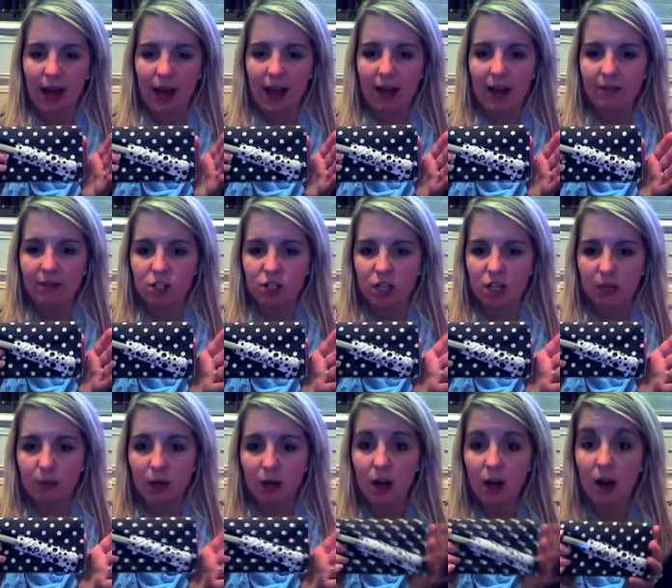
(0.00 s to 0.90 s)
I have a
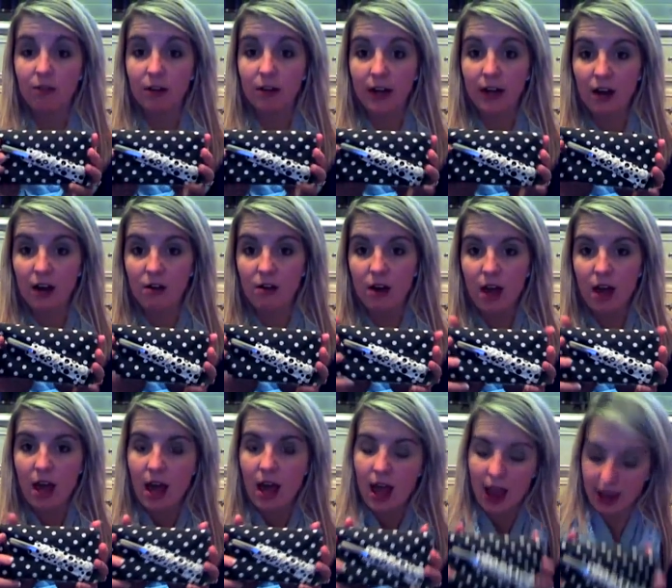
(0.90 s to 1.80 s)
checkbook cover now,
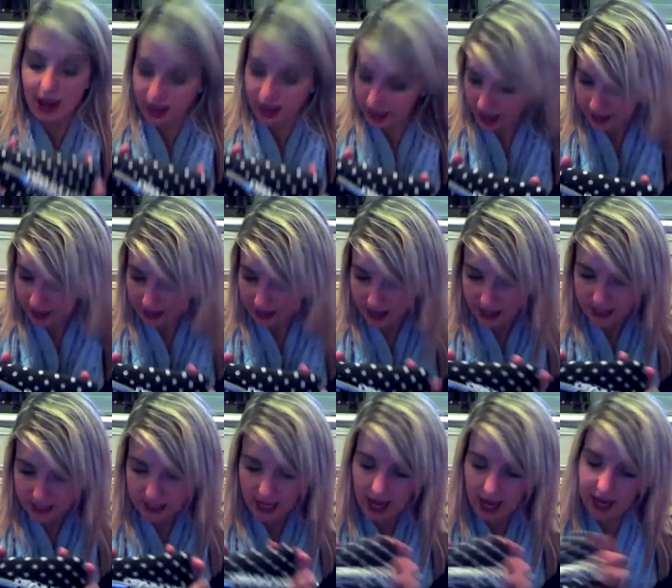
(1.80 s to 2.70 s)
and I got
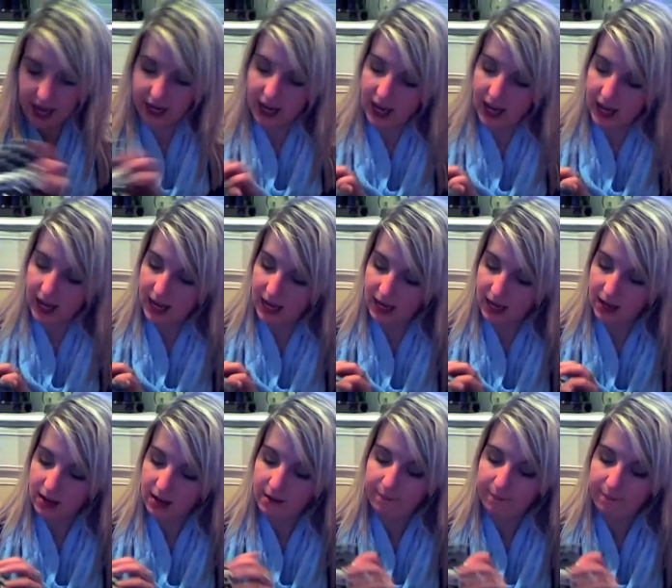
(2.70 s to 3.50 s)
this at a